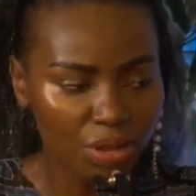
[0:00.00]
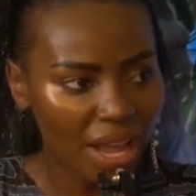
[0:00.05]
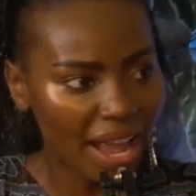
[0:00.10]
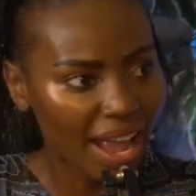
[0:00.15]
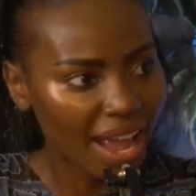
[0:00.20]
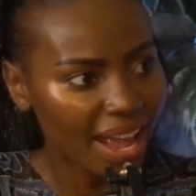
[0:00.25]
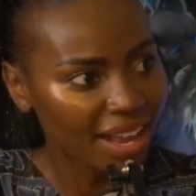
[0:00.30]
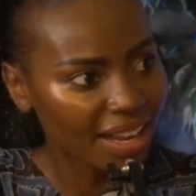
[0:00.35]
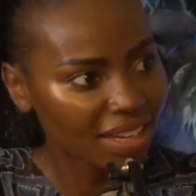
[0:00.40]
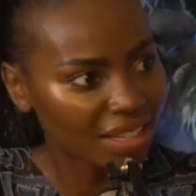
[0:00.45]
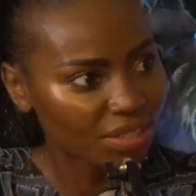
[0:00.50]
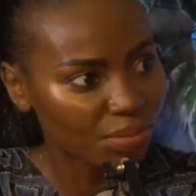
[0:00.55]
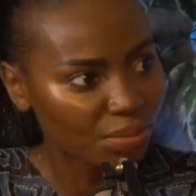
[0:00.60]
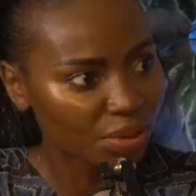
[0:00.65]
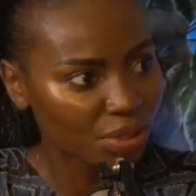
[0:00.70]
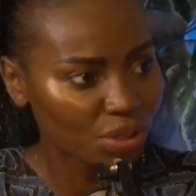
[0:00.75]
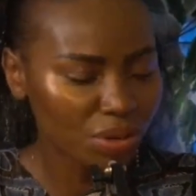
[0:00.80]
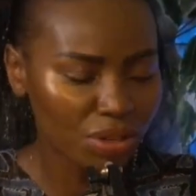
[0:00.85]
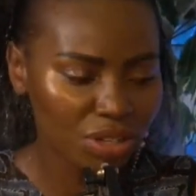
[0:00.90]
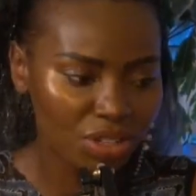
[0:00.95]
had
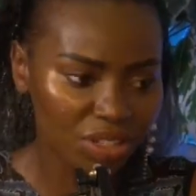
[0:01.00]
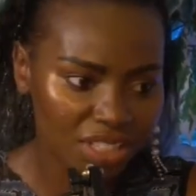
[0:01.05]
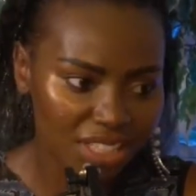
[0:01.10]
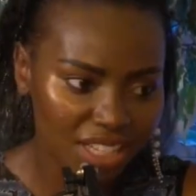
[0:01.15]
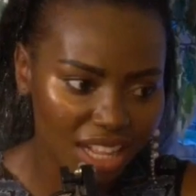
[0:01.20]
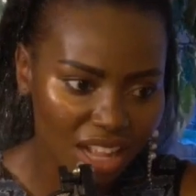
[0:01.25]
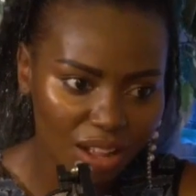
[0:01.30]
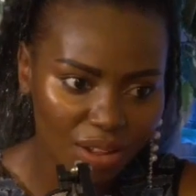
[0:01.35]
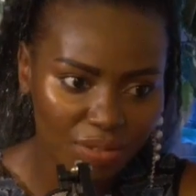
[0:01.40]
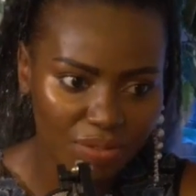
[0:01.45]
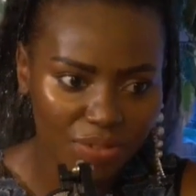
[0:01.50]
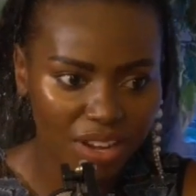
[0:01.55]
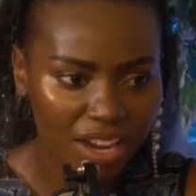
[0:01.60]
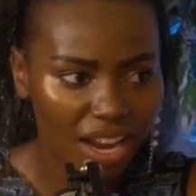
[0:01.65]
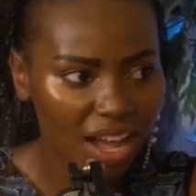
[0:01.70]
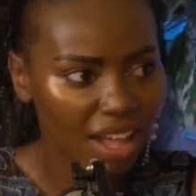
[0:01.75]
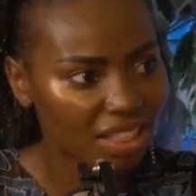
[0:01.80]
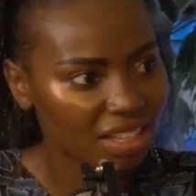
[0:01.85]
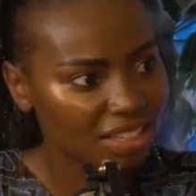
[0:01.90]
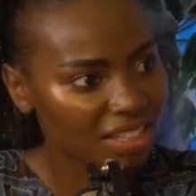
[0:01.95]
between yourself
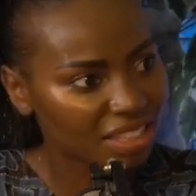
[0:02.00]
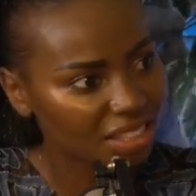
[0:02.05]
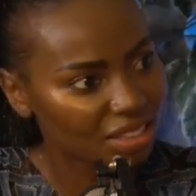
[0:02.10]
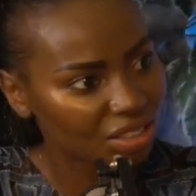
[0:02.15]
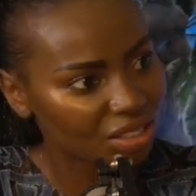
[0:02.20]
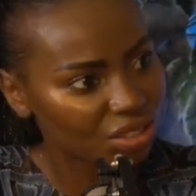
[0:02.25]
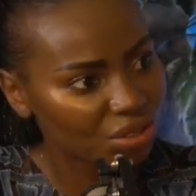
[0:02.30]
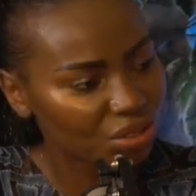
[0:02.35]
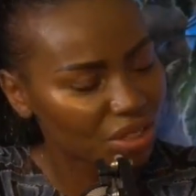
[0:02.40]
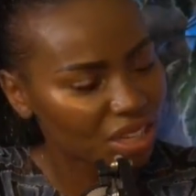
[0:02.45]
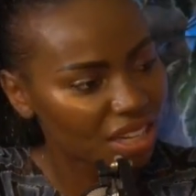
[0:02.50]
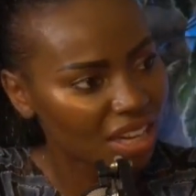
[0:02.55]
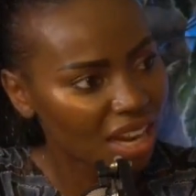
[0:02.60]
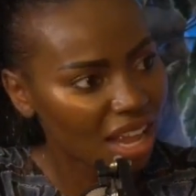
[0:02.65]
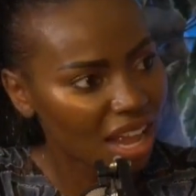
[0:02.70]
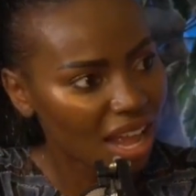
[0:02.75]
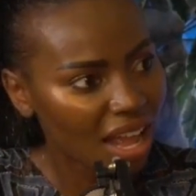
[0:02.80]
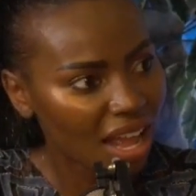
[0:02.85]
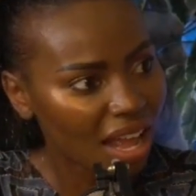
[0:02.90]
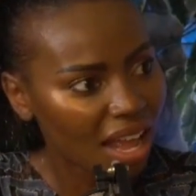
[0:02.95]
and other children,
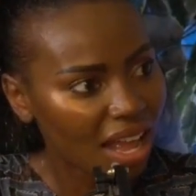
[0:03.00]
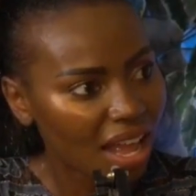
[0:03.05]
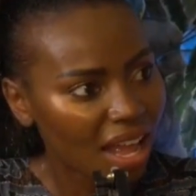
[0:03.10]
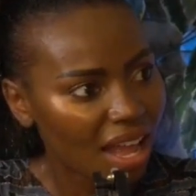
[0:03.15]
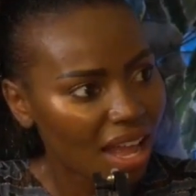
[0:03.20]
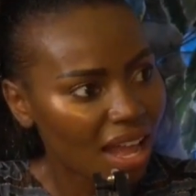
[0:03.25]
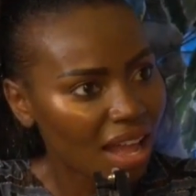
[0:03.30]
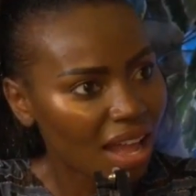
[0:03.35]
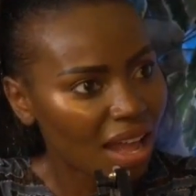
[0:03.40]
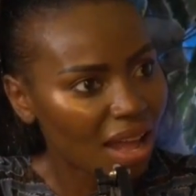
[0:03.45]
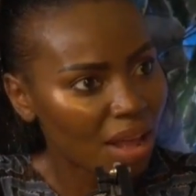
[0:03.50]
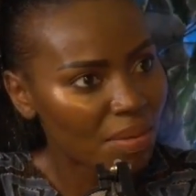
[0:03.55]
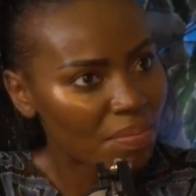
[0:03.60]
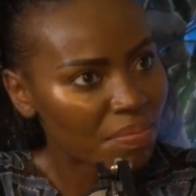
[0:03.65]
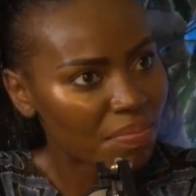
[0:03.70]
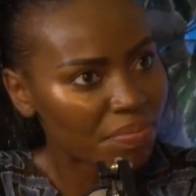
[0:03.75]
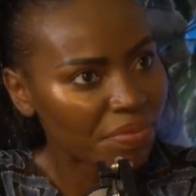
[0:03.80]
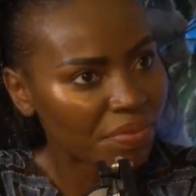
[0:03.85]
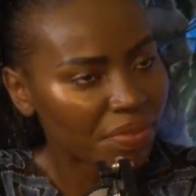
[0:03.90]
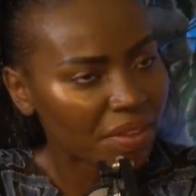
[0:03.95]

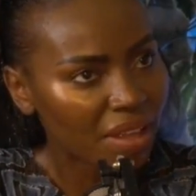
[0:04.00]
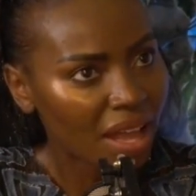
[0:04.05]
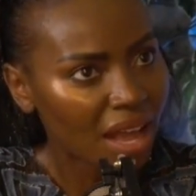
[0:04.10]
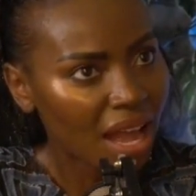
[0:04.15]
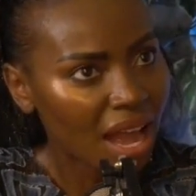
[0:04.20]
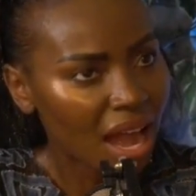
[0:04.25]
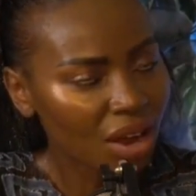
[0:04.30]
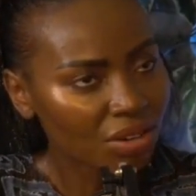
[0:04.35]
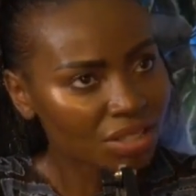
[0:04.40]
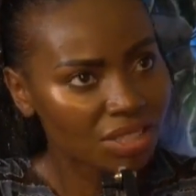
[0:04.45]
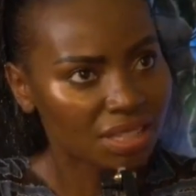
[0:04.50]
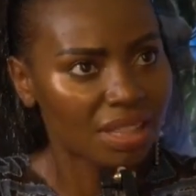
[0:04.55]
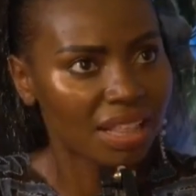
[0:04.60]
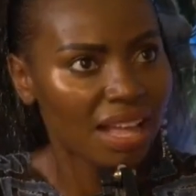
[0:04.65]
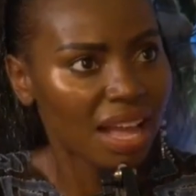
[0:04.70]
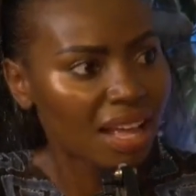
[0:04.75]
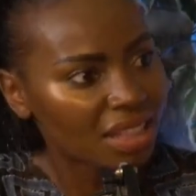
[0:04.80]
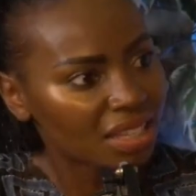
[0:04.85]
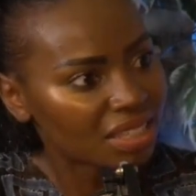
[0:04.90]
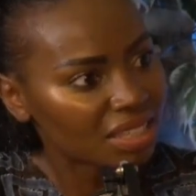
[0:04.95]
how did
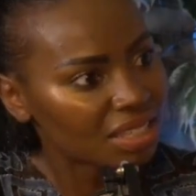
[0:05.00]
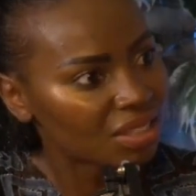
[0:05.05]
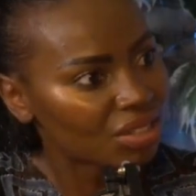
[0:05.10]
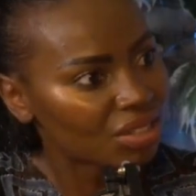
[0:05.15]
the other